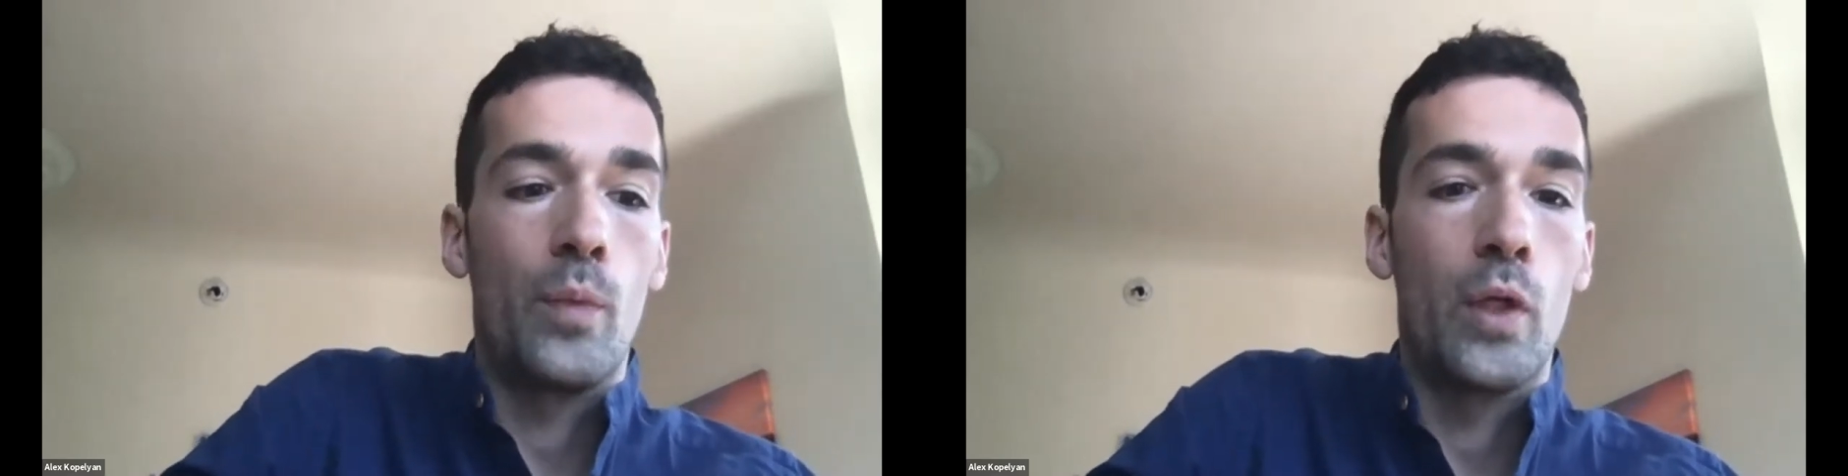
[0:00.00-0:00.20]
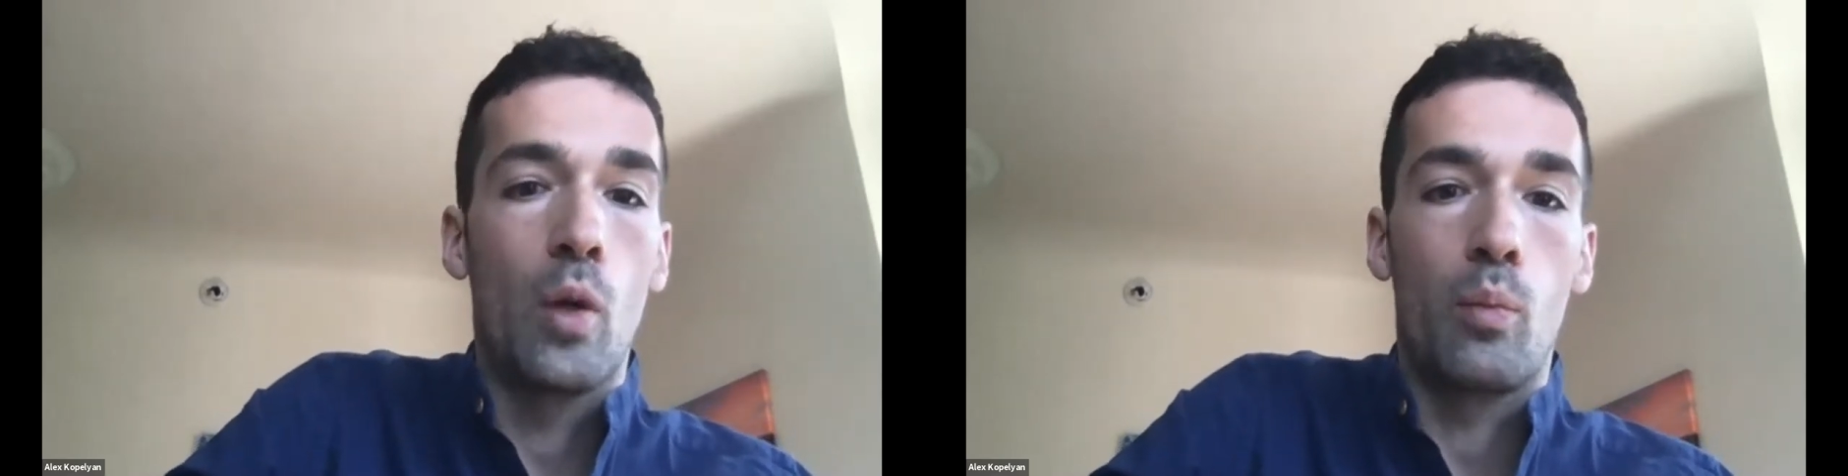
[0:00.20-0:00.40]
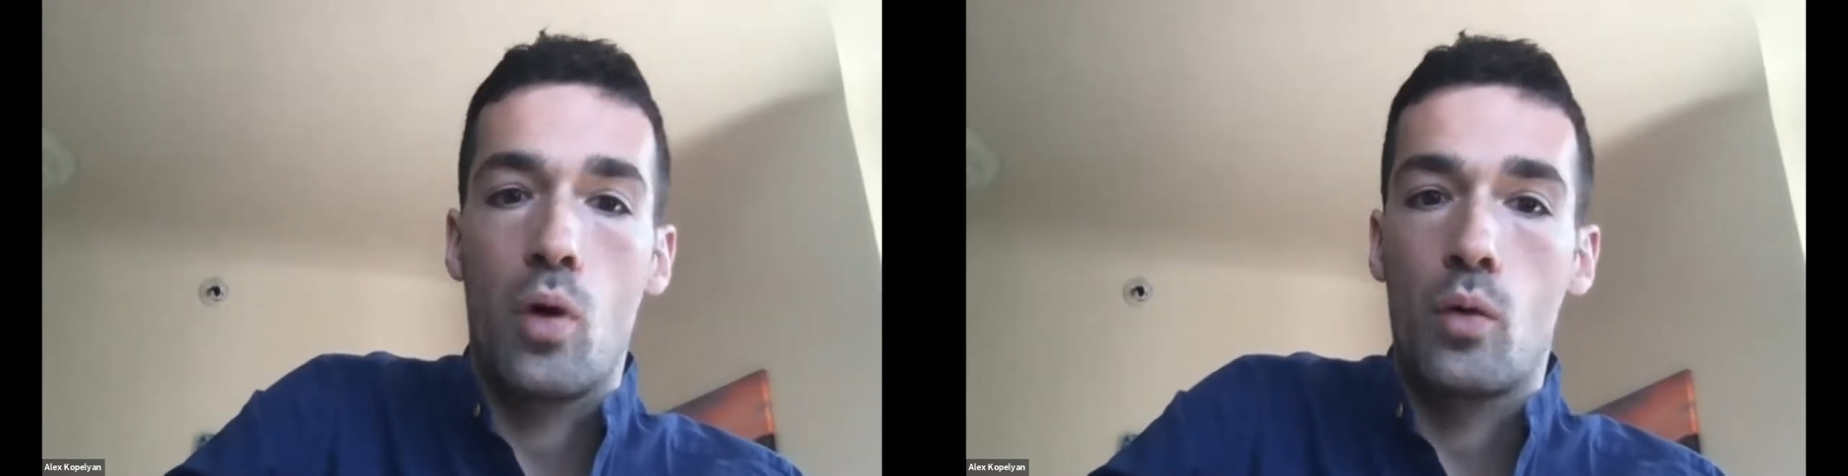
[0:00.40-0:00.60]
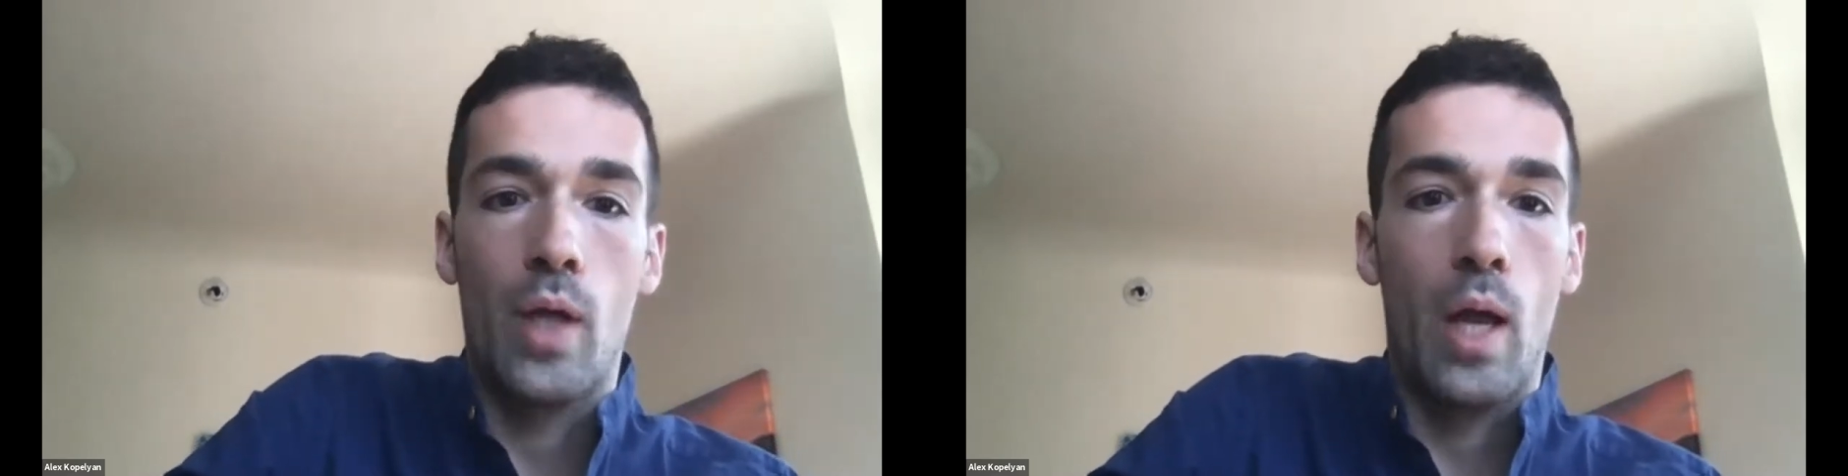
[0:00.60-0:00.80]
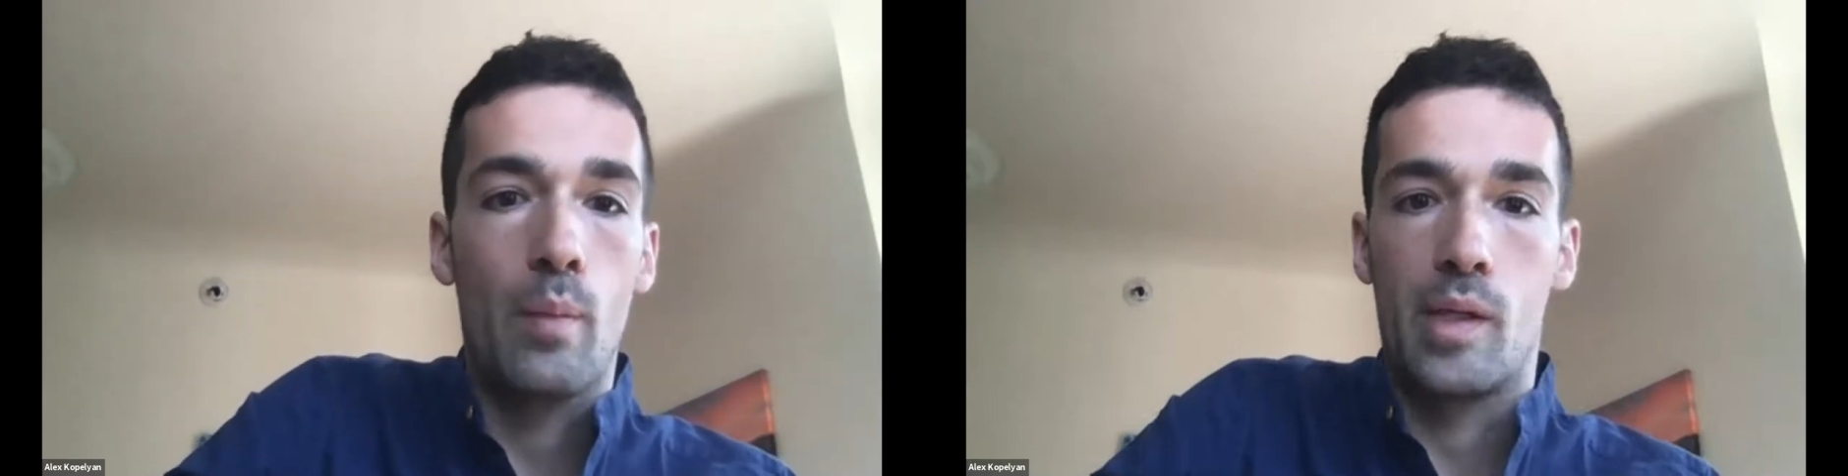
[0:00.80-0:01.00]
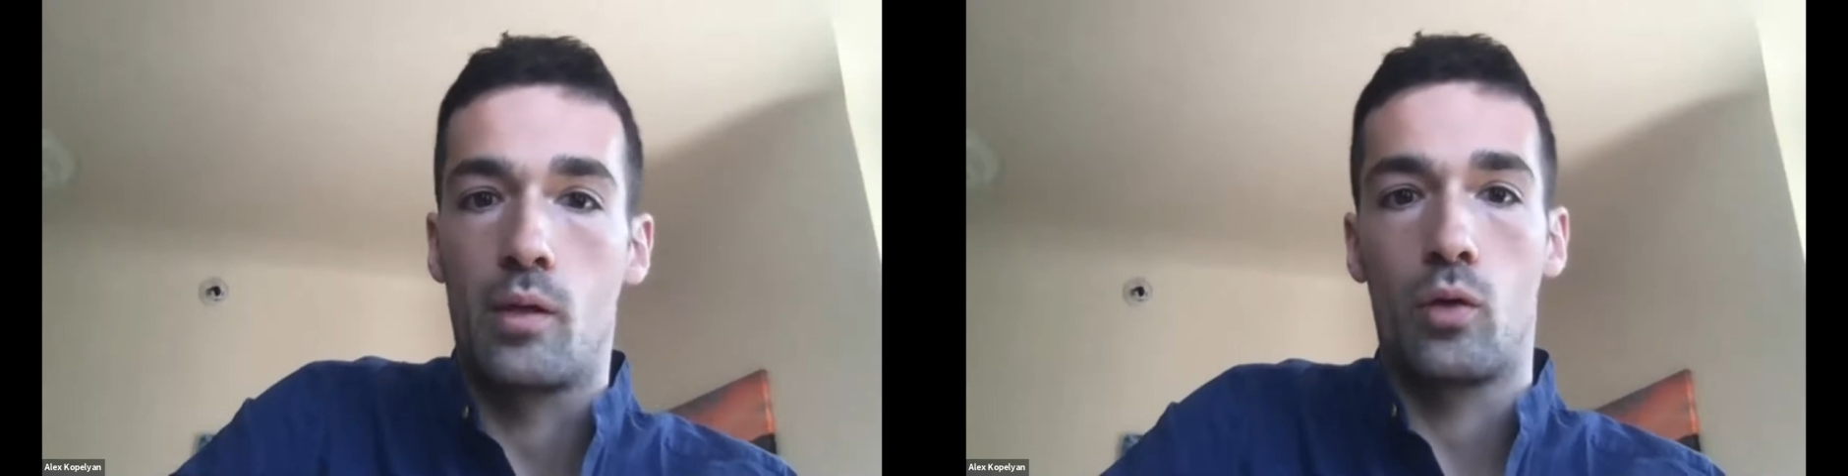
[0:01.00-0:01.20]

you know, prototypes and